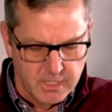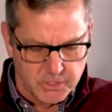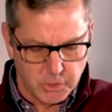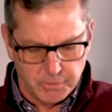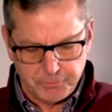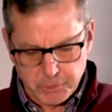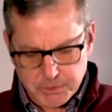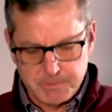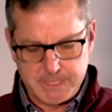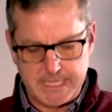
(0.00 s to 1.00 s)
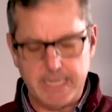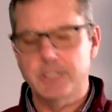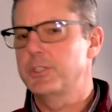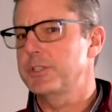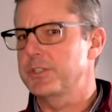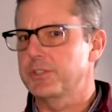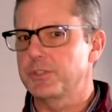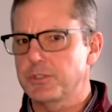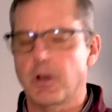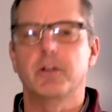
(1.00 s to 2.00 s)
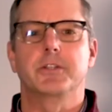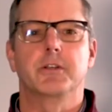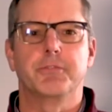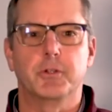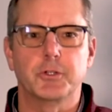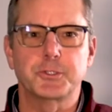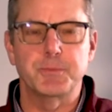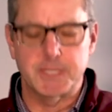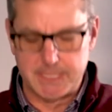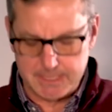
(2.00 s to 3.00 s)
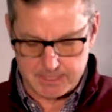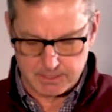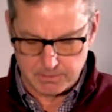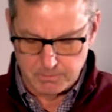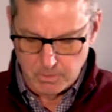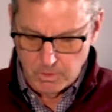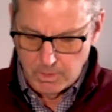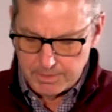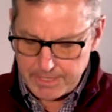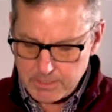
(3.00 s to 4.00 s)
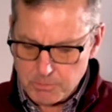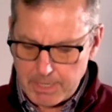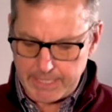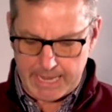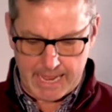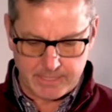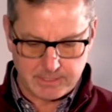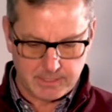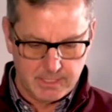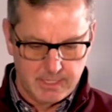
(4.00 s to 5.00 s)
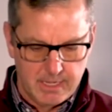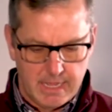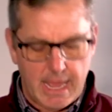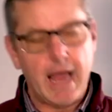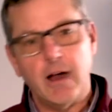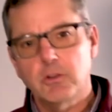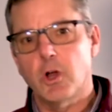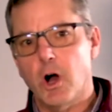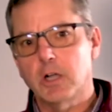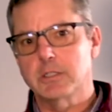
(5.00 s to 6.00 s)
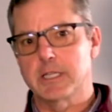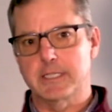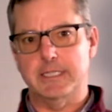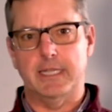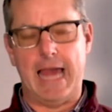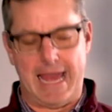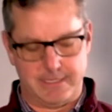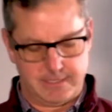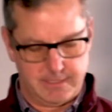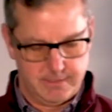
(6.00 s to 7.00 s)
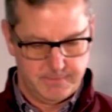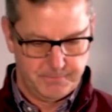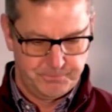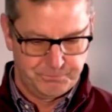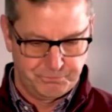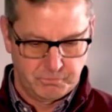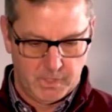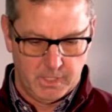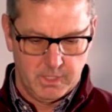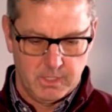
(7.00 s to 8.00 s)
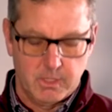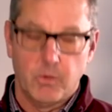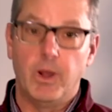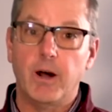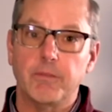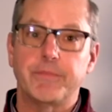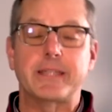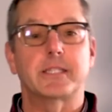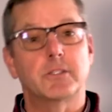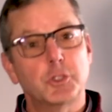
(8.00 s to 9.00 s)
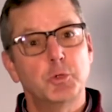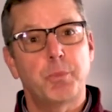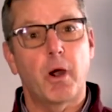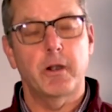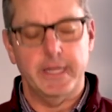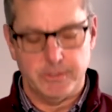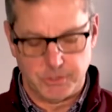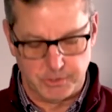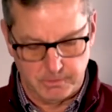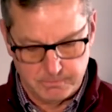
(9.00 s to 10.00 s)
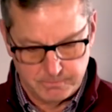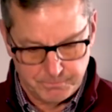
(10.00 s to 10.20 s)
So if Christmas Day is just the start of the Christmas season, then you might ask, how long does it last? Well, that's a two-part answer.